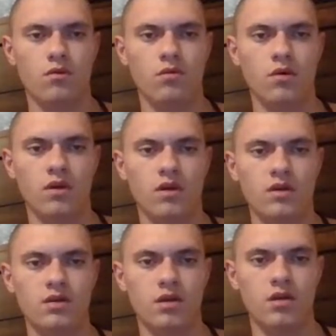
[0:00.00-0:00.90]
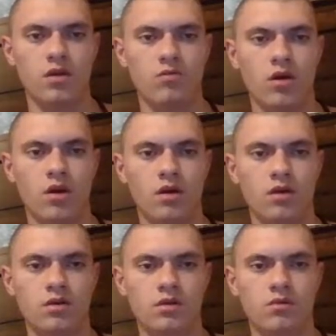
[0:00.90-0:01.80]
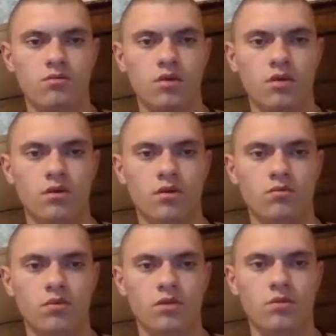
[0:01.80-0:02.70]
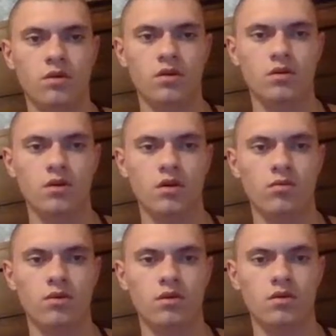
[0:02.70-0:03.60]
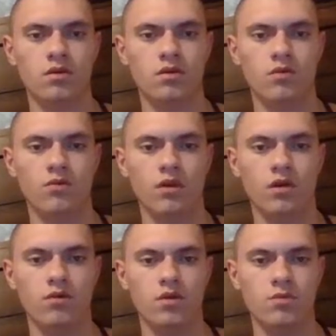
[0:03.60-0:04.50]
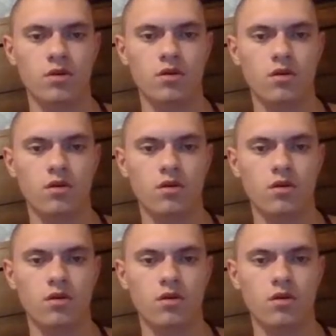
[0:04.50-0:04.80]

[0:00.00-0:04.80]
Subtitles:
Realize that Nibbana is complete peace and happiness and relinquishment.